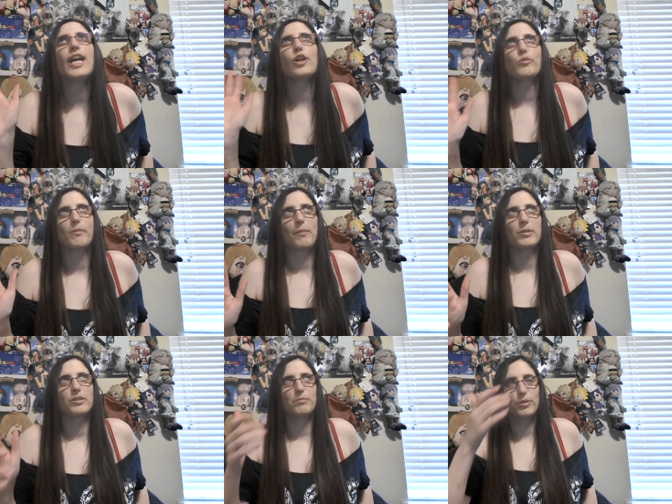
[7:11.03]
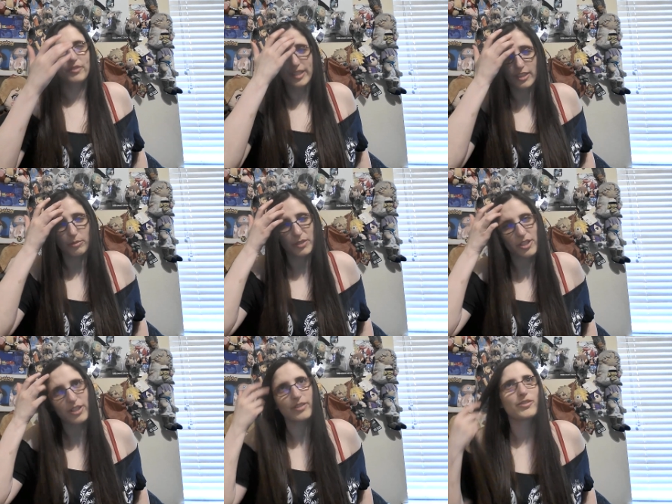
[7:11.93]
remember the movie. It's The
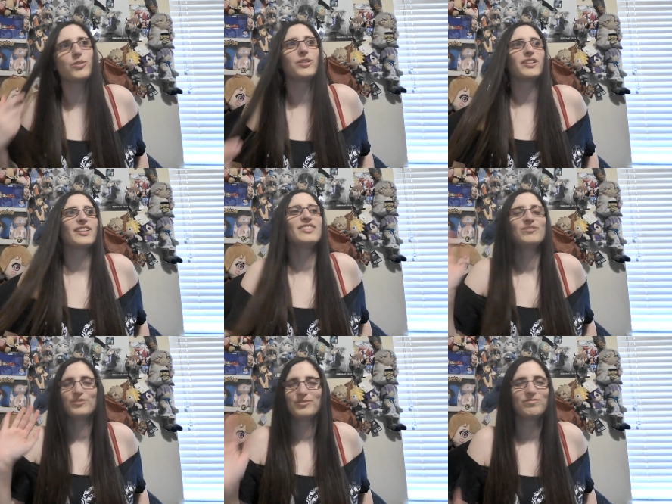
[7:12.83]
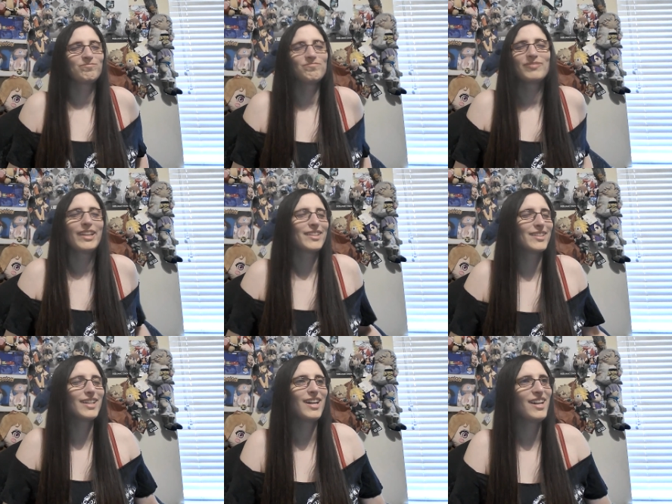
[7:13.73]
Return of Cooler.
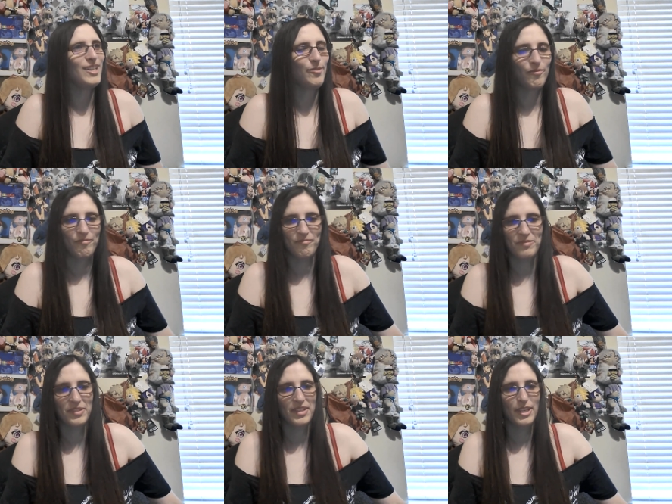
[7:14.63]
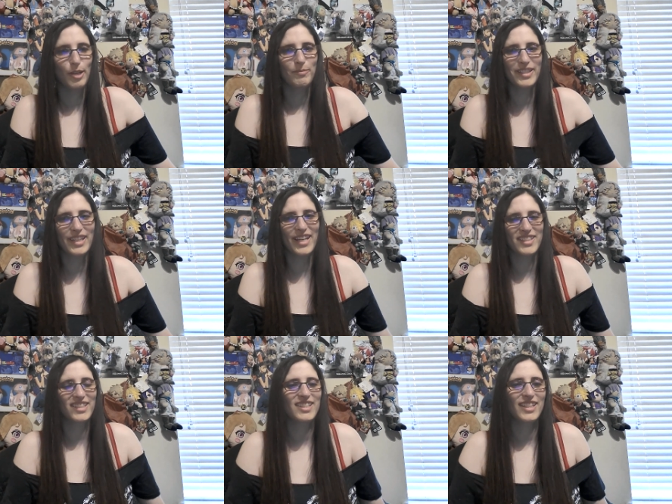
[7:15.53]
Duh. But
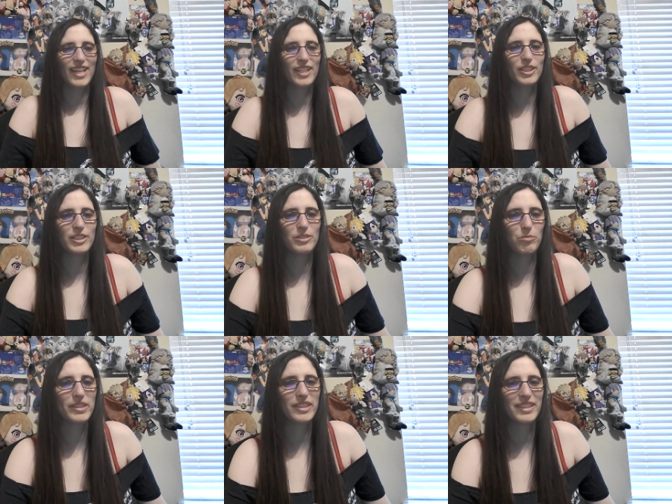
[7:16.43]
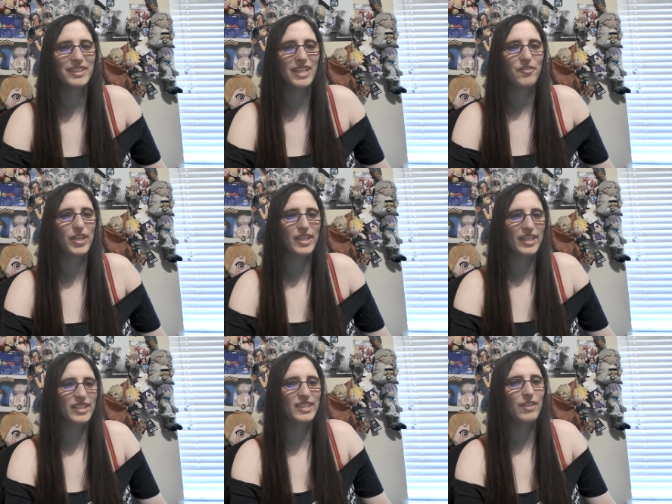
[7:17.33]
yes, that is what it is giving.
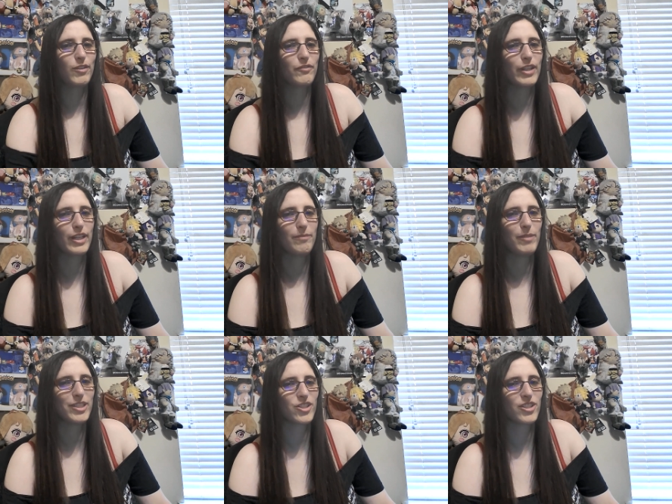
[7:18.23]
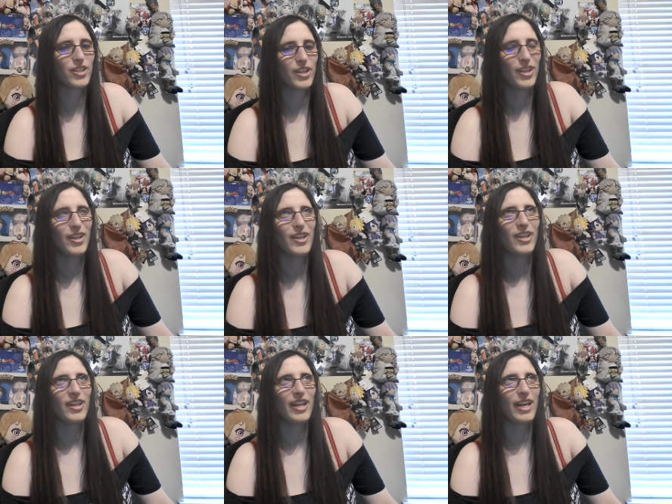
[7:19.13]
It is giving very much
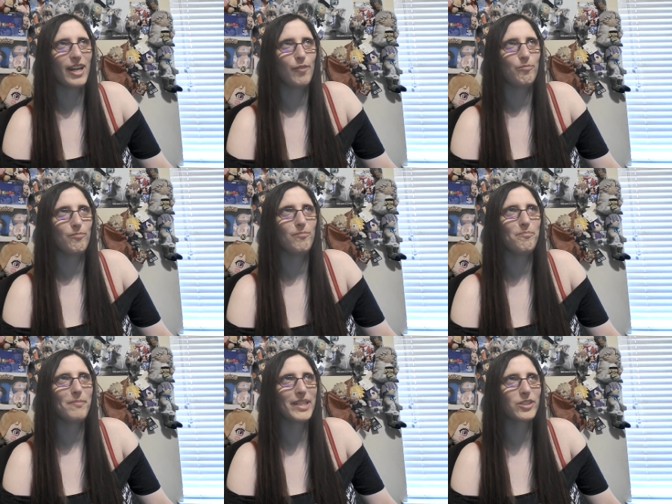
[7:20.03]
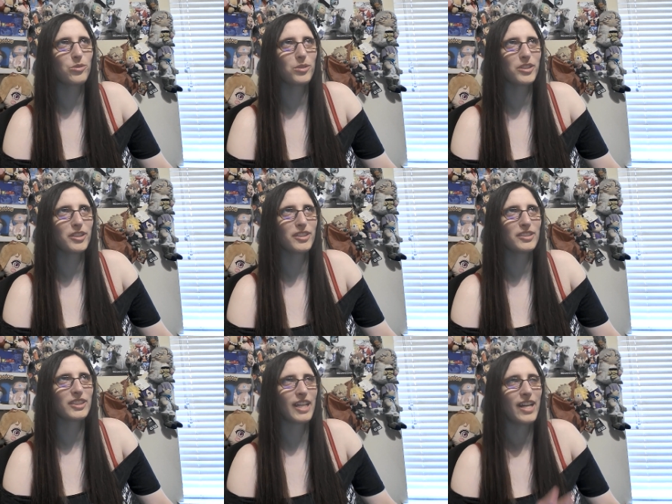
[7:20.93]
um,
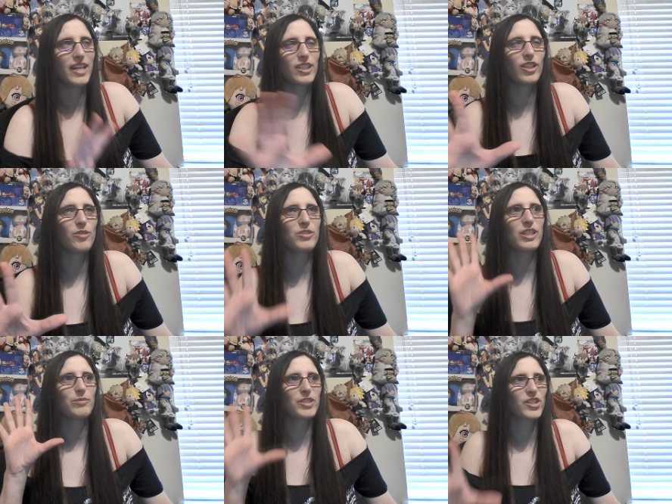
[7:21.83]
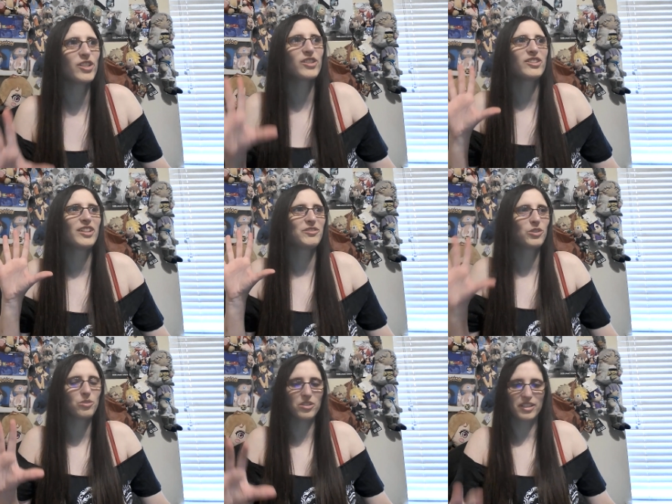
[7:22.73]
coolers, uh, clones, in the return of
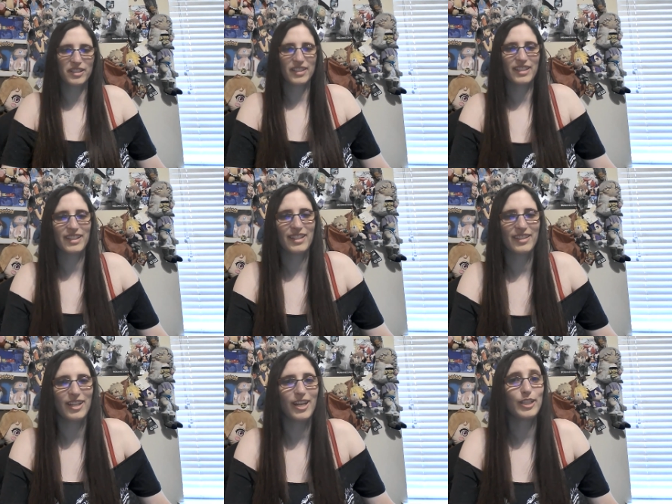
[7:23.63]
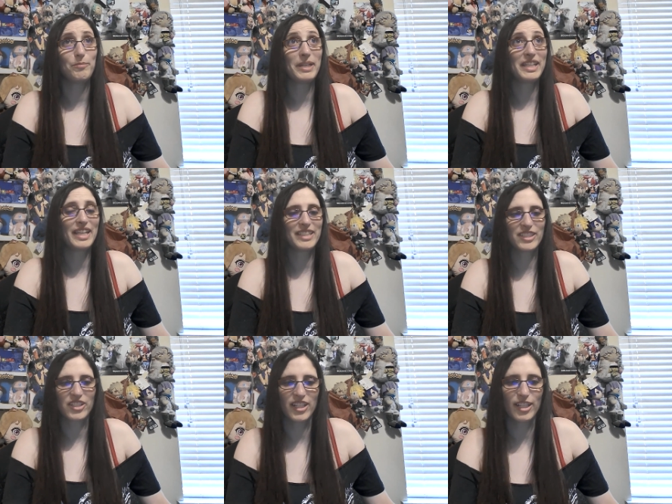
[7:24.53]
Cooler on the Bangetti
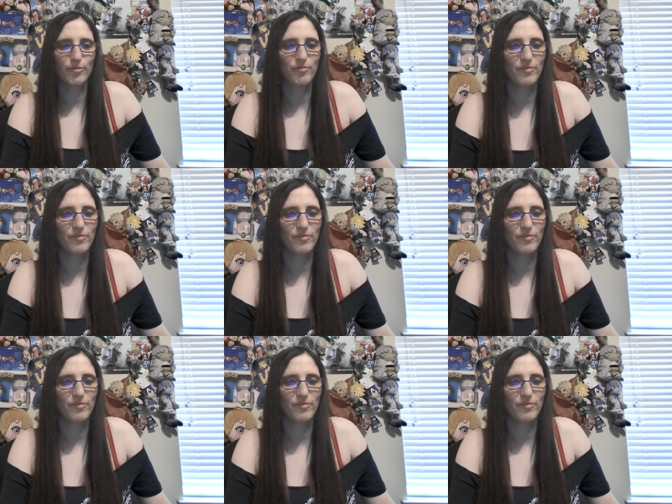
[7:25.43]
Star.